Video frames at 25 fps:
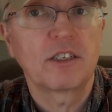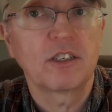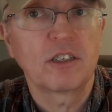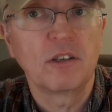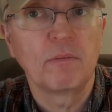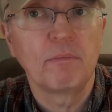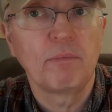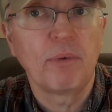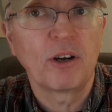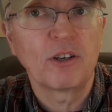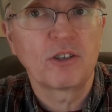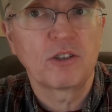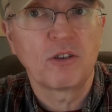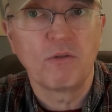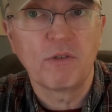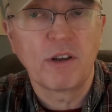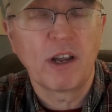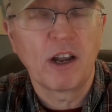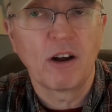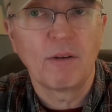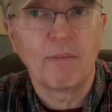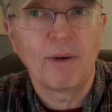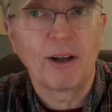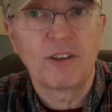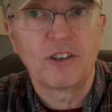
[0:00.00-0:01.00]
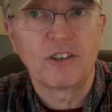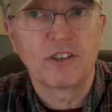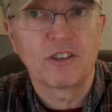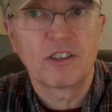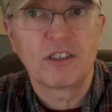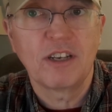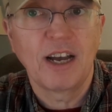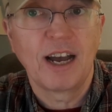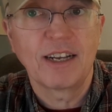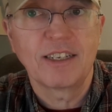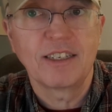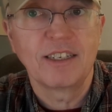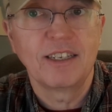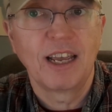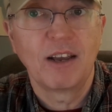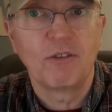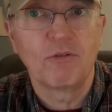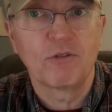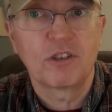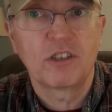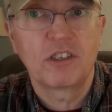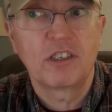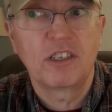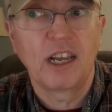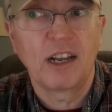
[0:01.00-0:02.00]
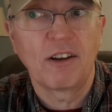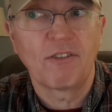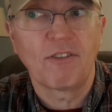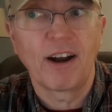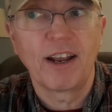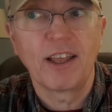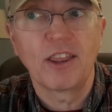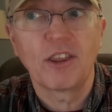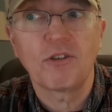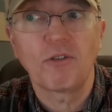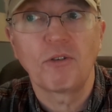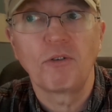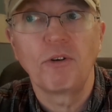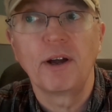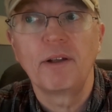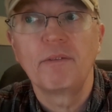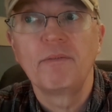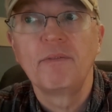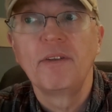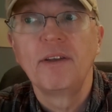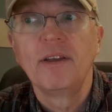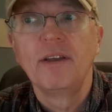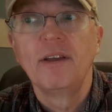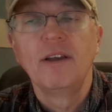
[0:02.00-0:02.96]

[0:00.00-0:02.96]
because the bugs don't care about your socks, and they will sting right through it.